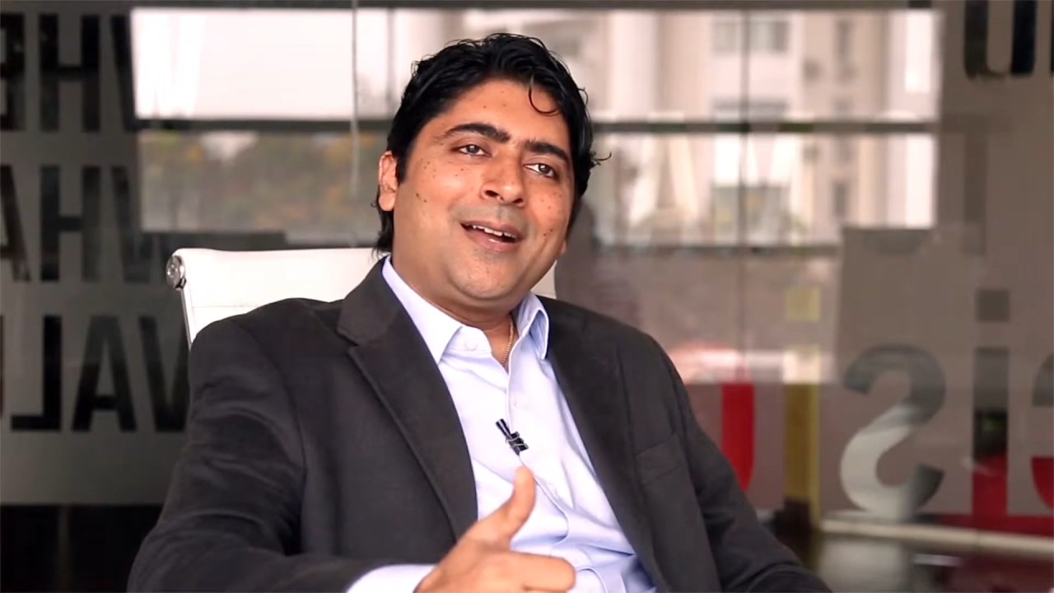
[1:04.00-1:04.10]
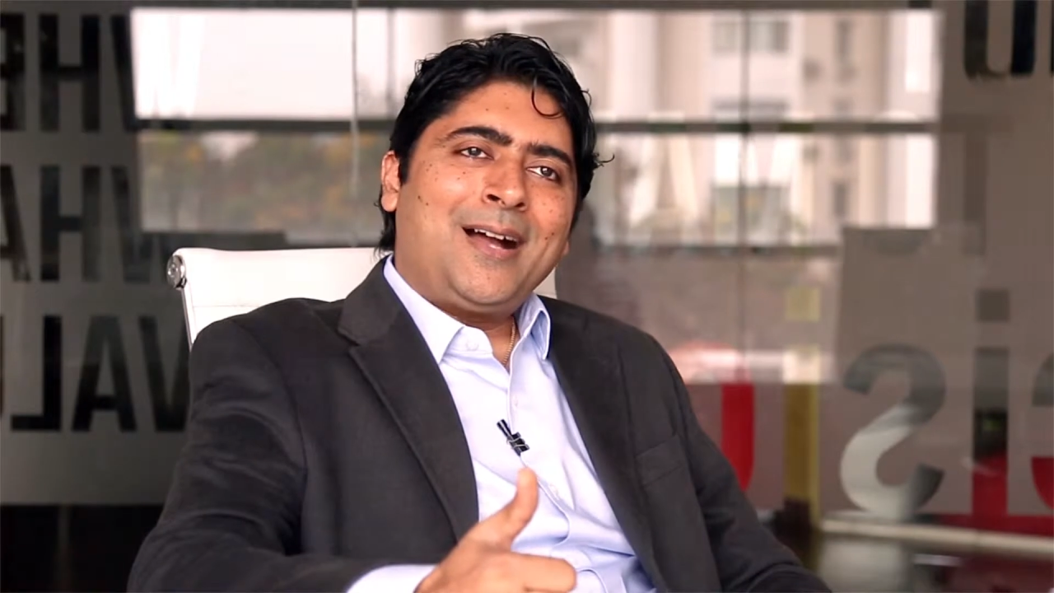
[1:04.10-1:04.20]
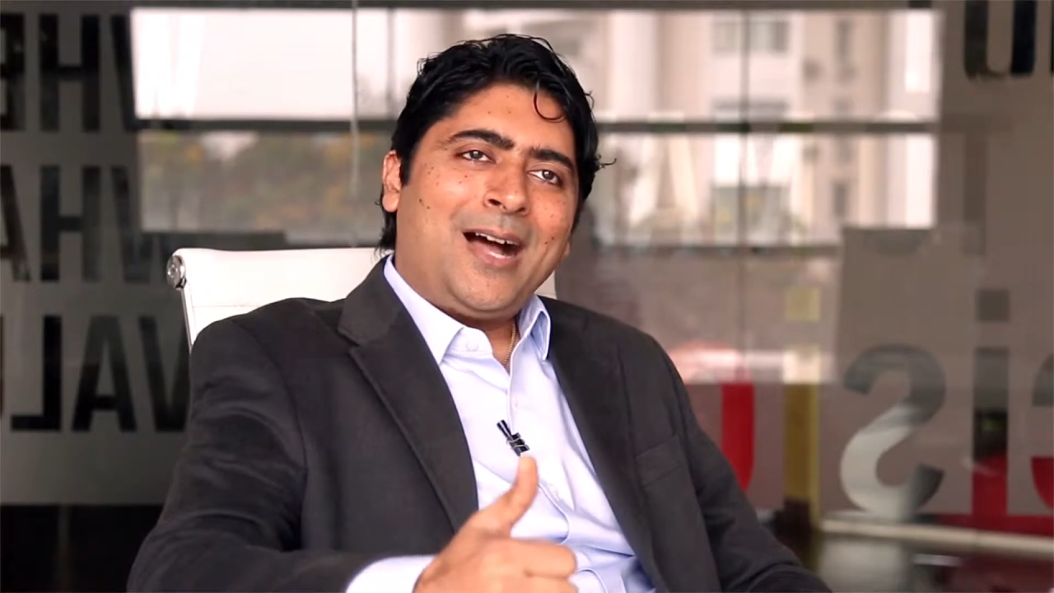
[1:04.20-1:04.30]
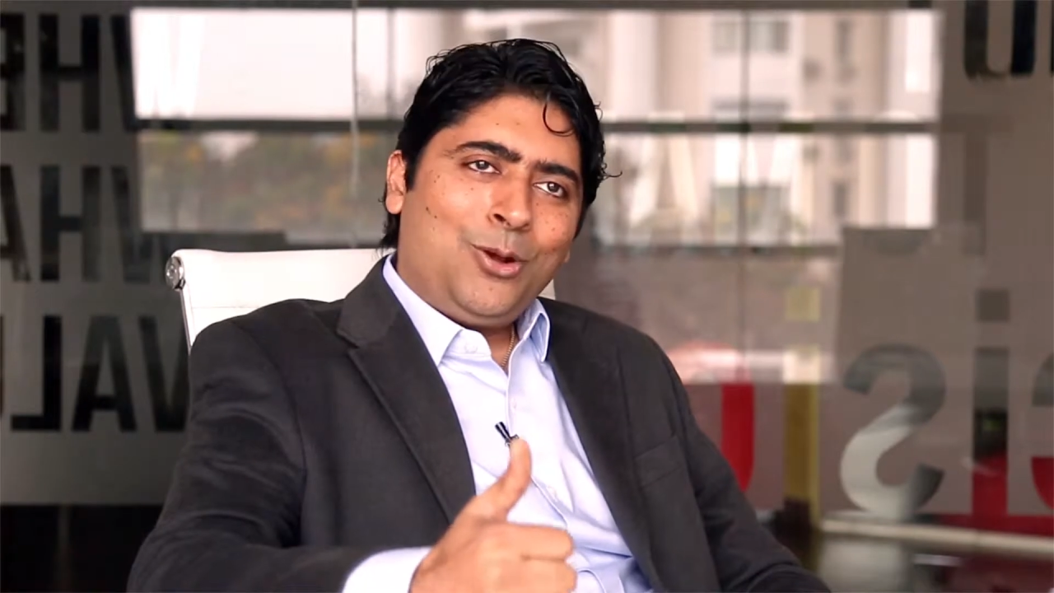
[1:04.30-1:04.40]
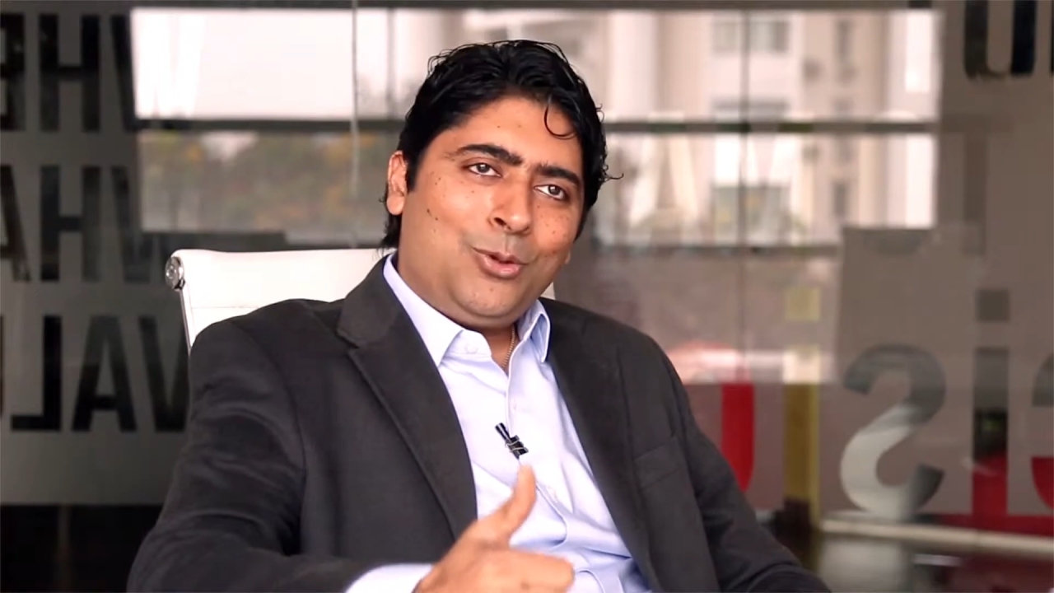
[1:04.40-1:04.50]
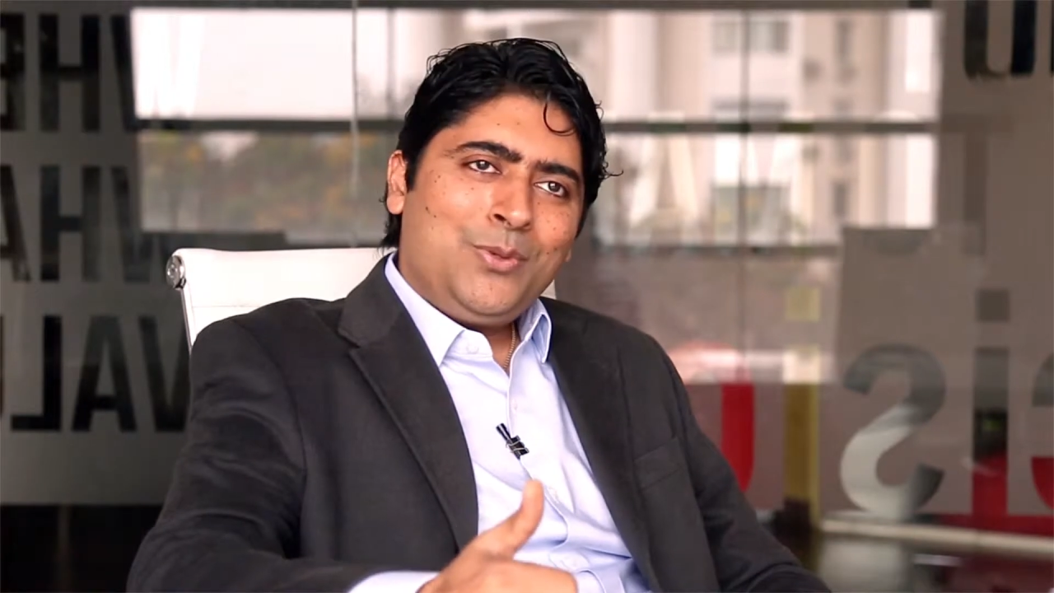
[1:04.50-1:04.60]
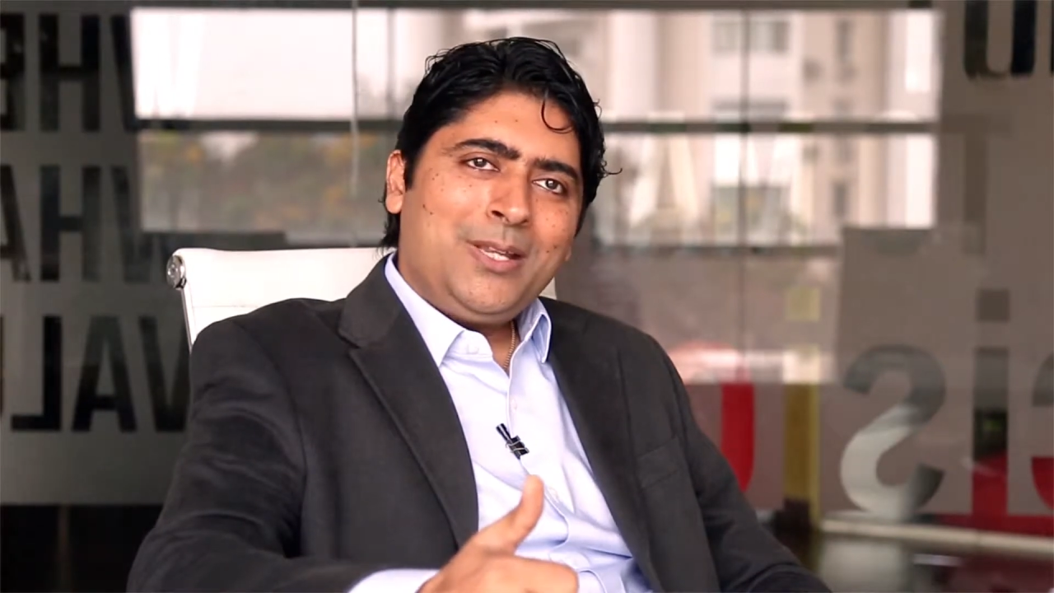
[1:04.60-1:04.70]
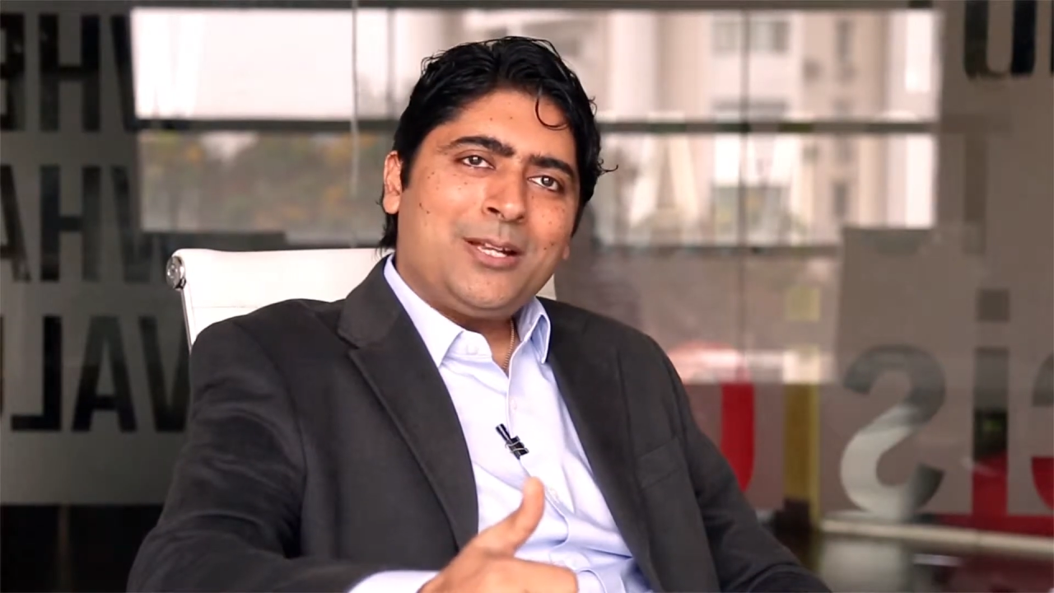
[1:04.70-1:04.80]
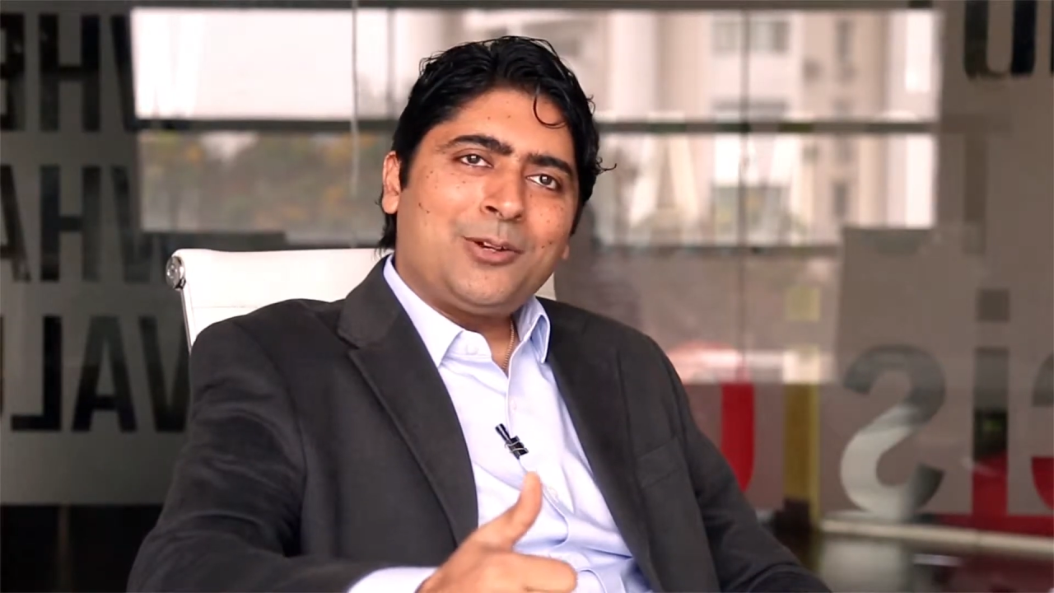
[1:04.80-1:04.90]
how do we